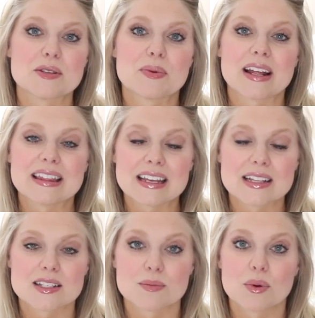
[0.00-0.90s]
but I think
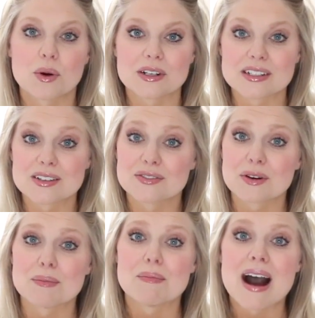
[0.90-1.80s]
it's important
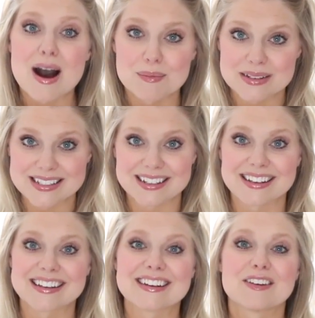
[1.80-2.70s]
for mom to